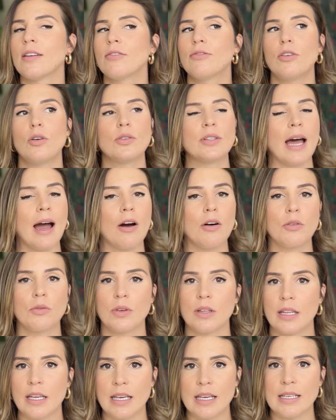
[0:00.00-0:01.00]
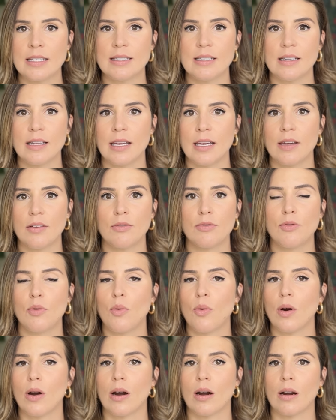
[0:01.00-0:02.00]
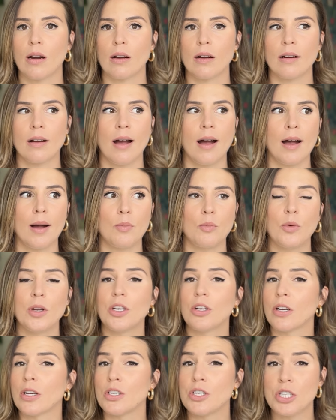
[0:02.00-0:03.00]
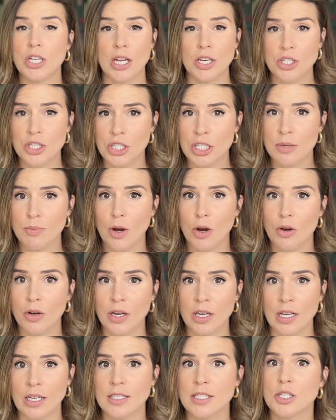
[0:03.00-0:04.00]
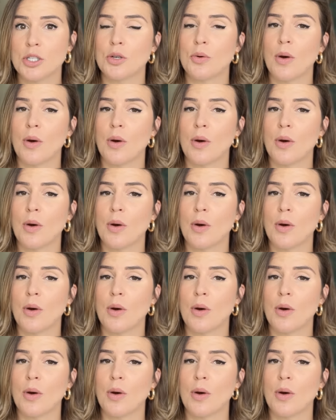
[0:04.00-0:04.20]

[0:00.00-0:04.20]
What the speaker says: fold out really easily for when you're in GHD mode and need to